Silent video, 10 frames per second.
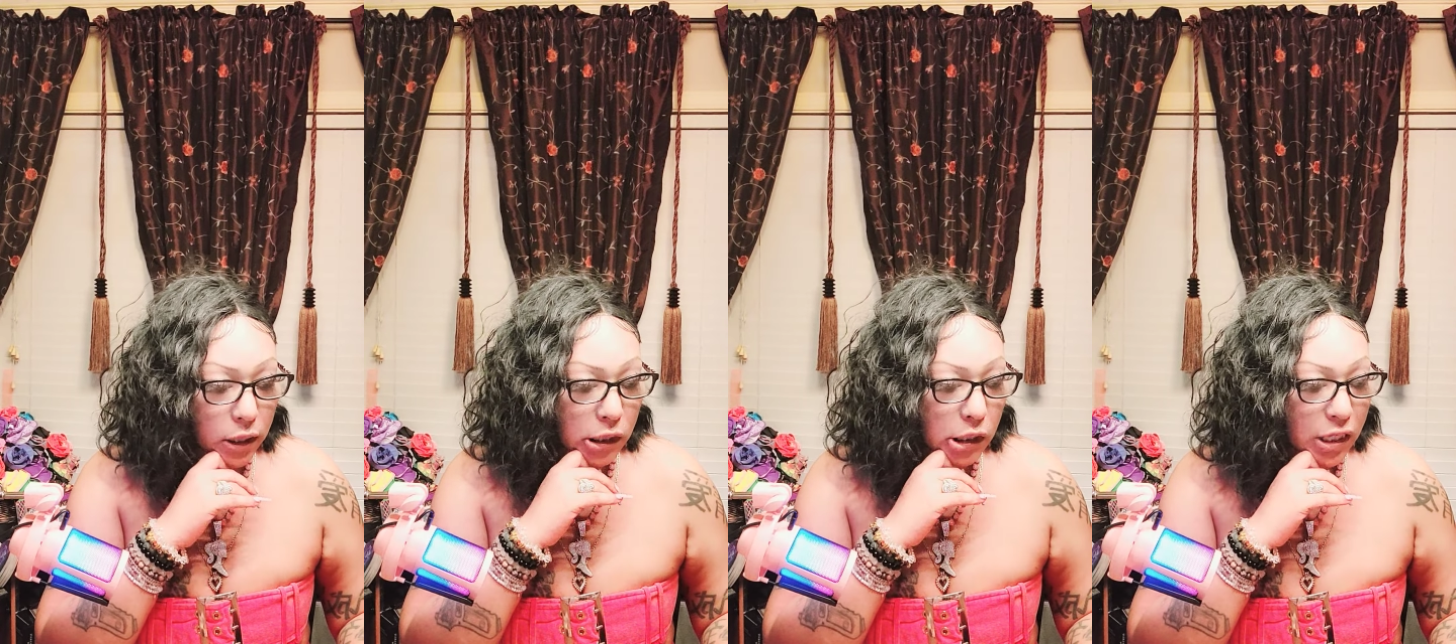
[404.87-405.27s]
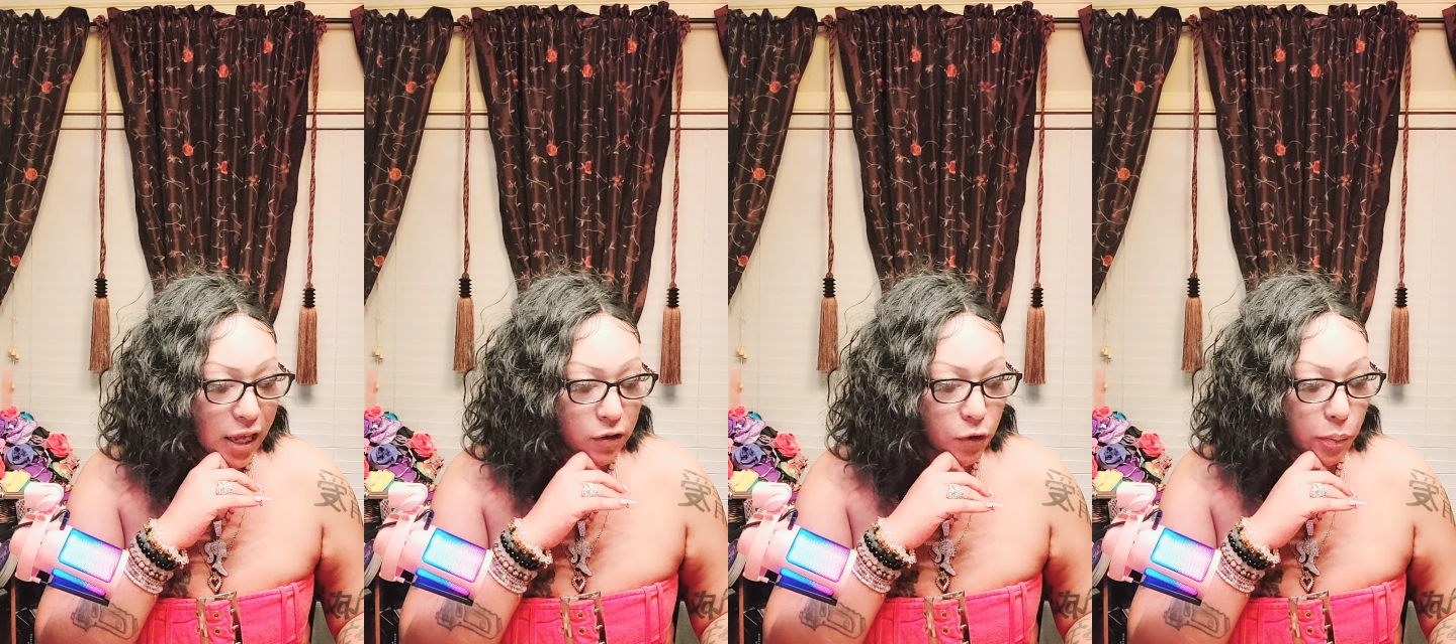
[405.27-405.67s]

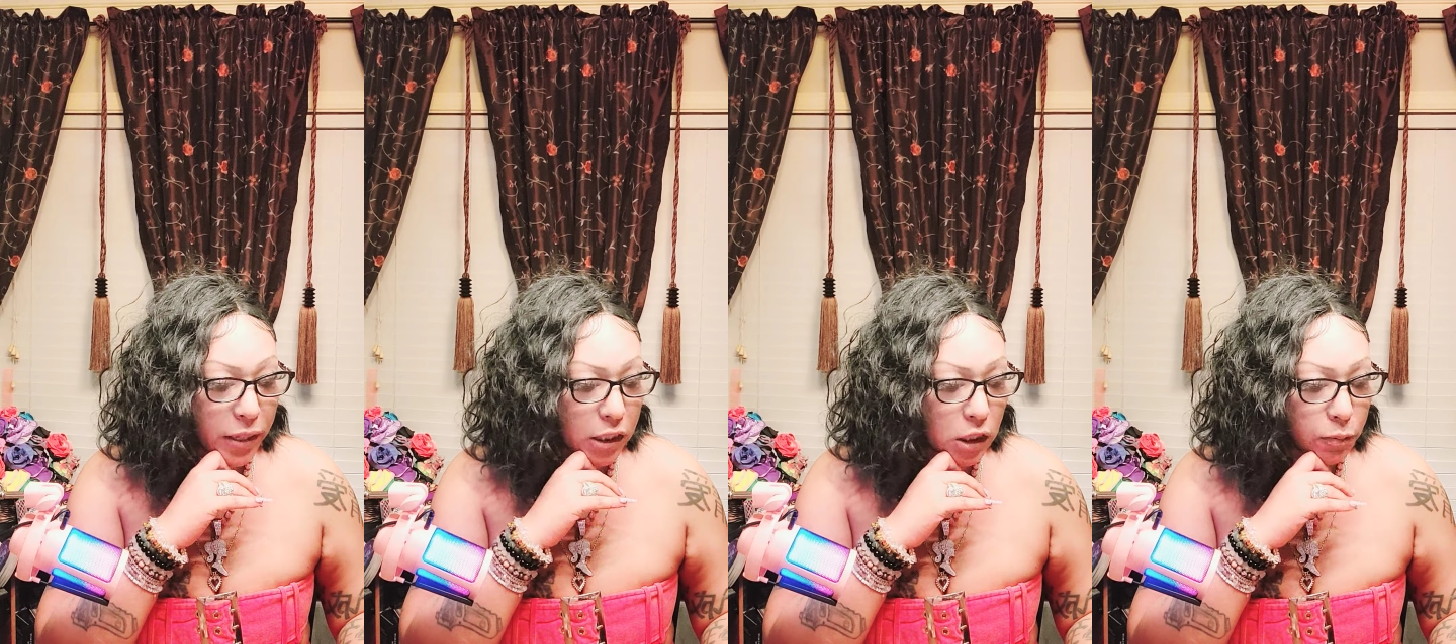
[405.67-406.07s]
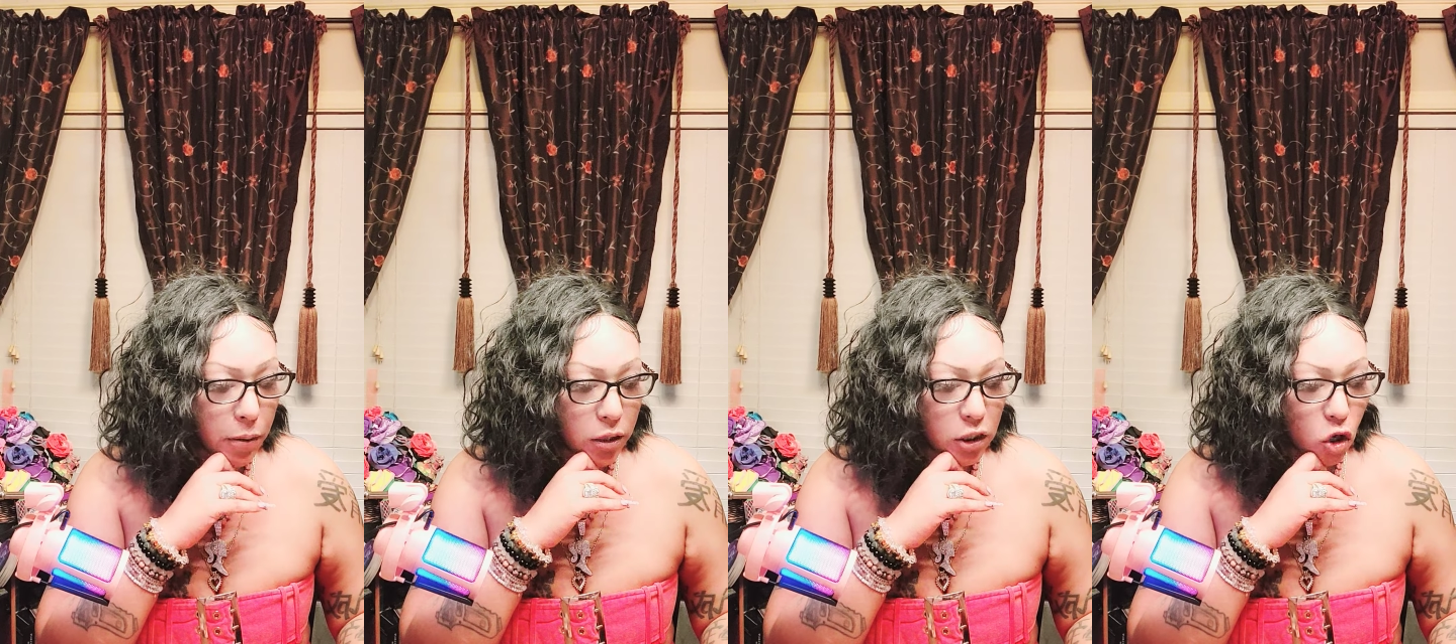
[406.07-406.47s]
successful, business
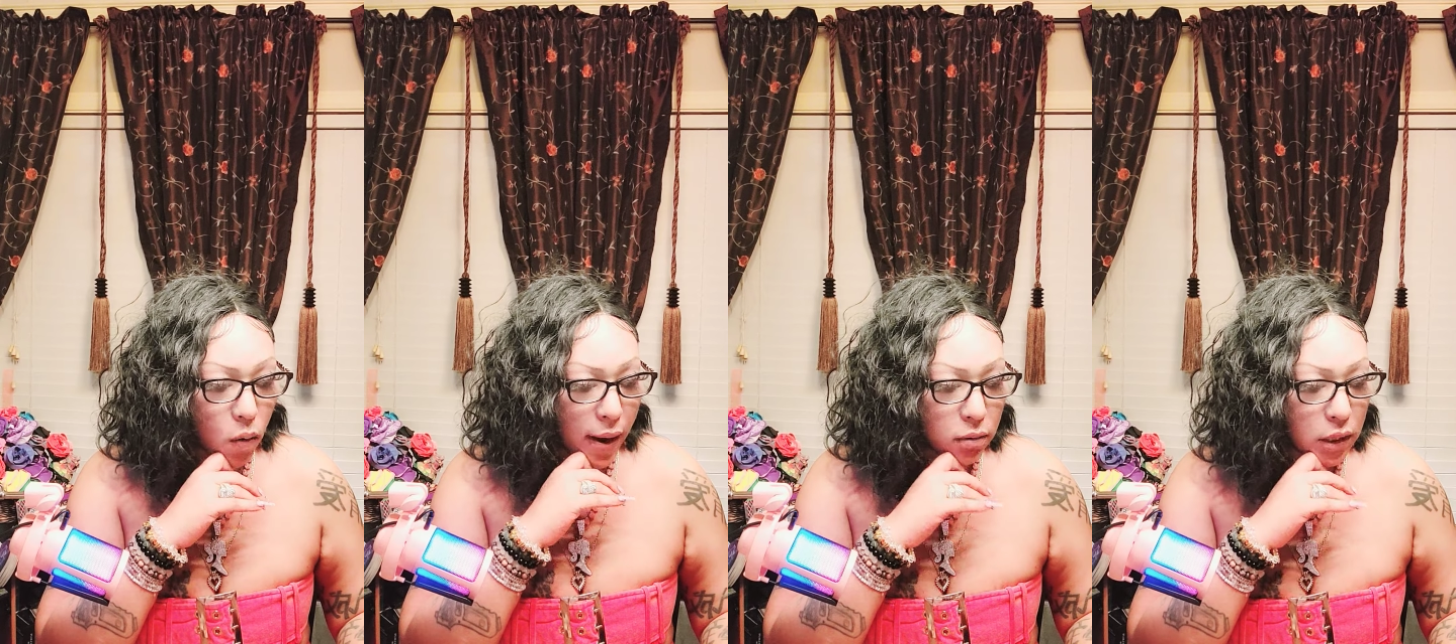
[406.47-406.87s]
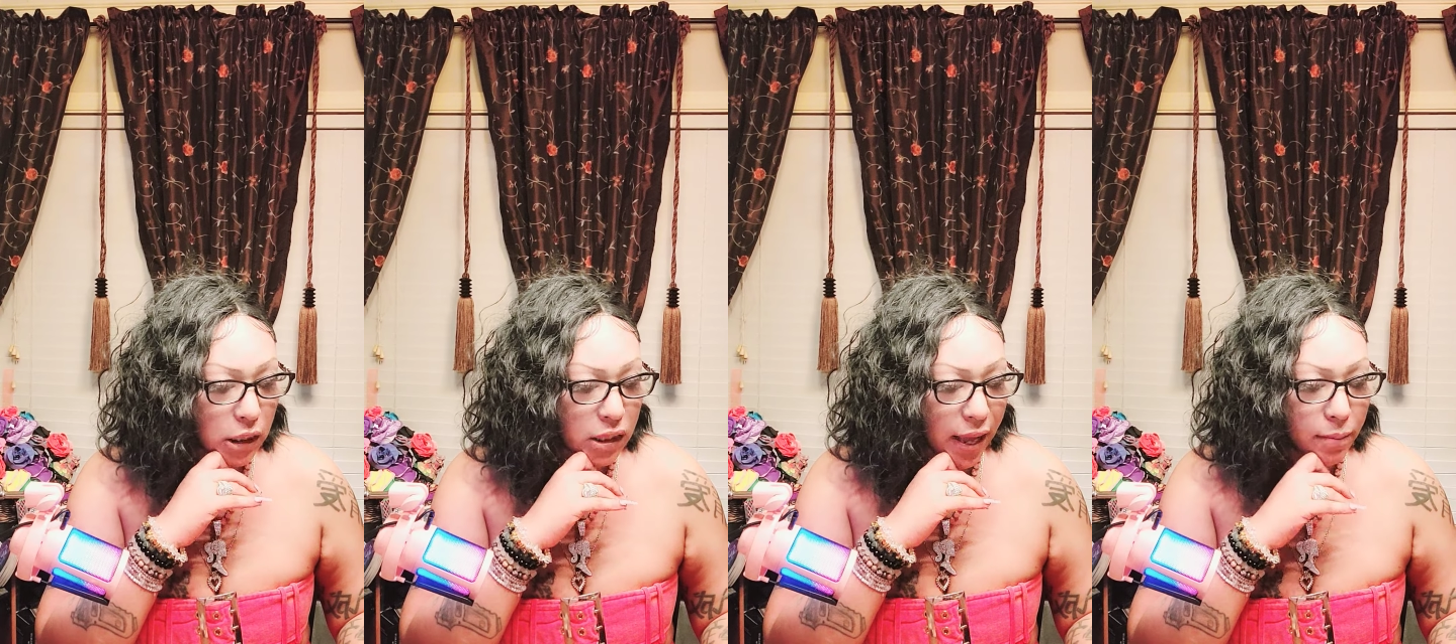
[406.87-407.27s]
person, grounded,
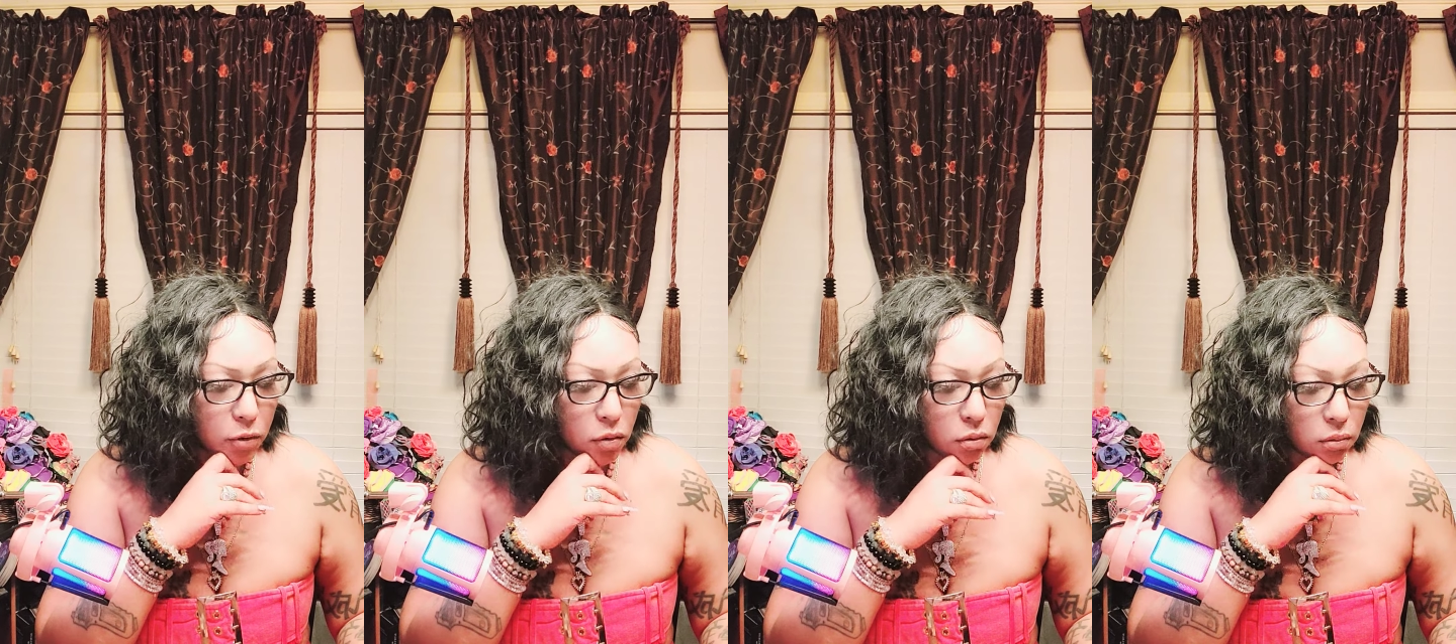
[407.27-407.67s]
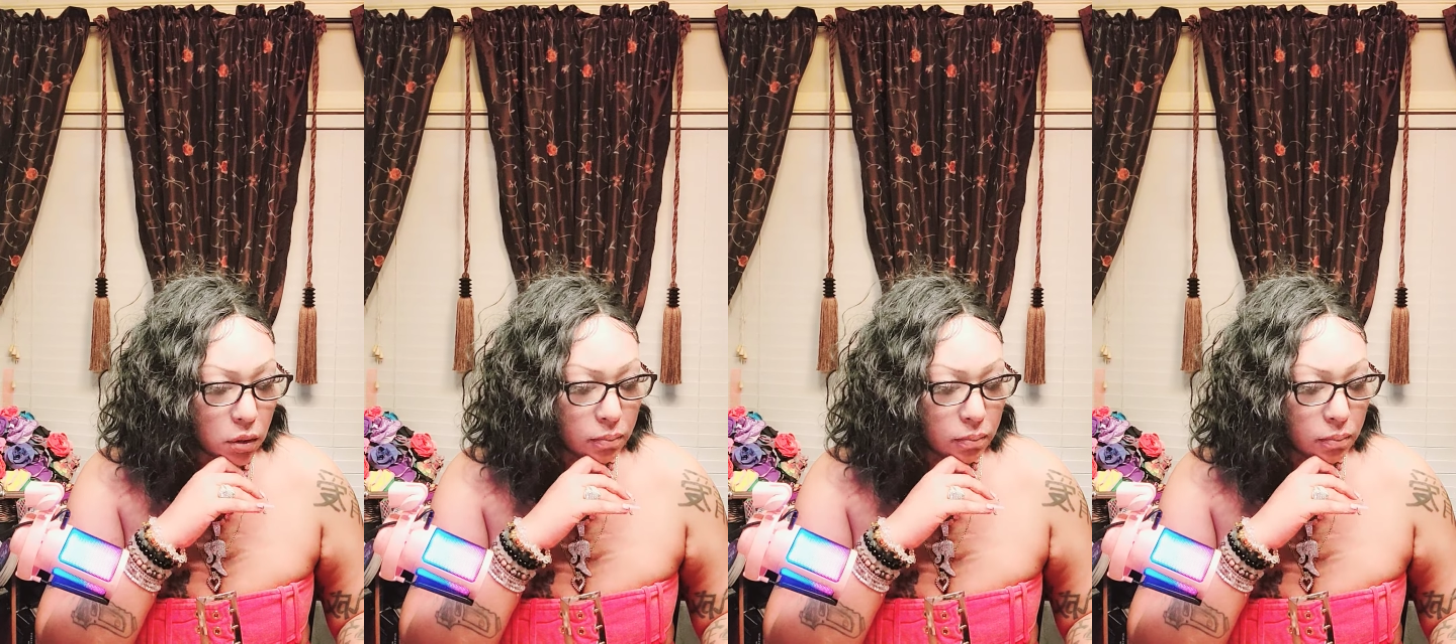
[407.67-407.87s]
stable,